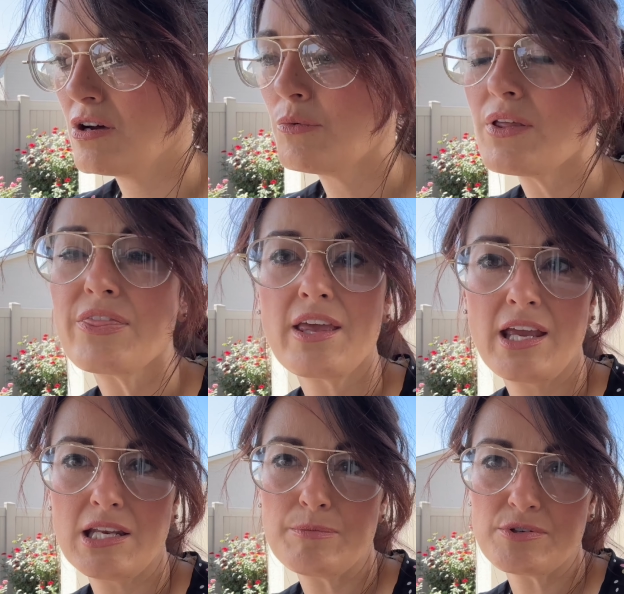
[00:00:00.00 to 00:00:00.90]
with
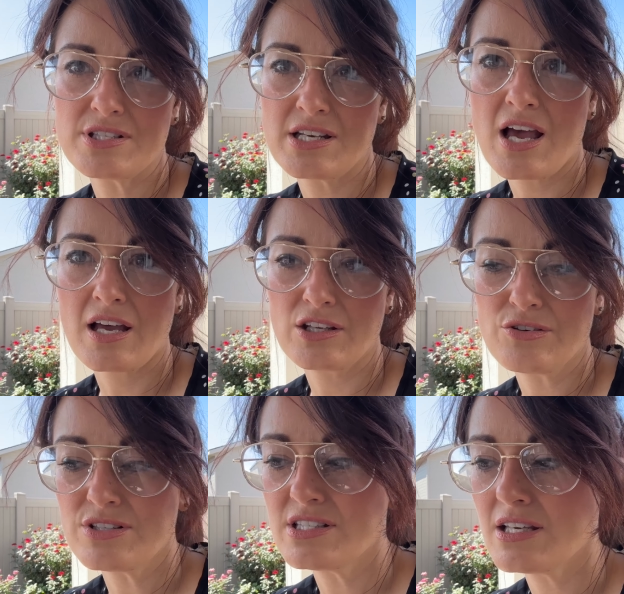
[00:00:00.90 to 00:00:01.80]
80%
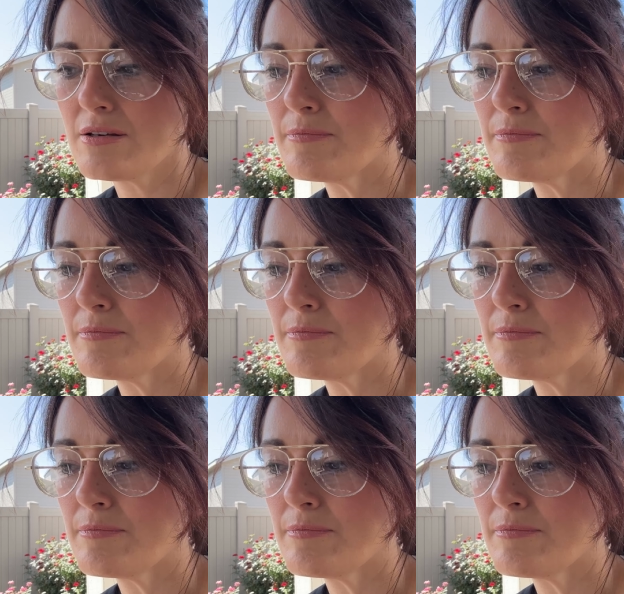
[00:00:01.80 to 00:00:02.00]
accuracy.